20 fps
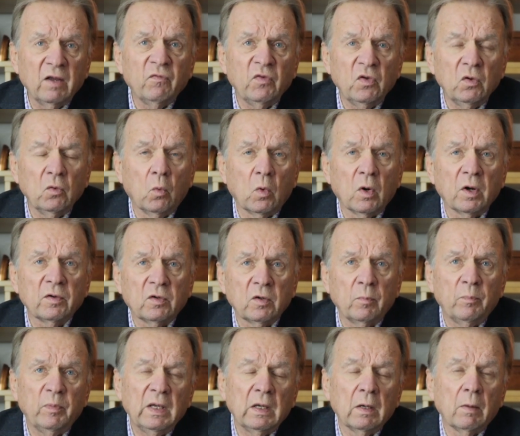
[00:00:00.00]
if you want
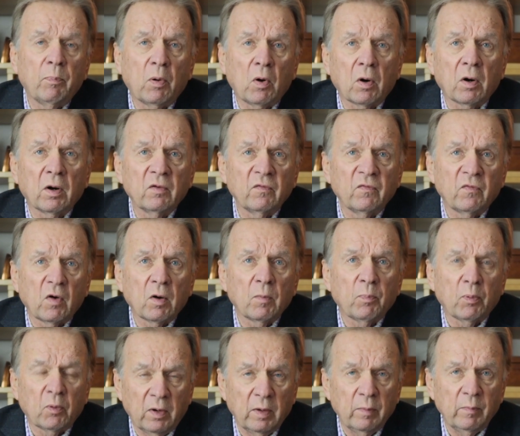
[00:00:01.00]
to be a part of our
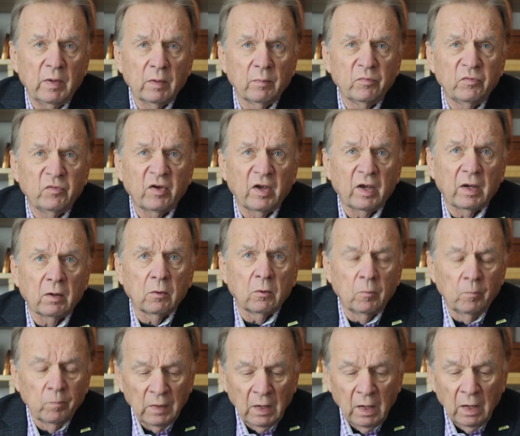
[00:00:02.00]
premium
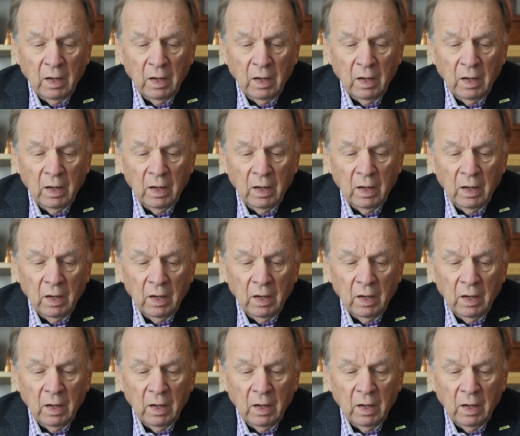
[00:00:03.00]
channel,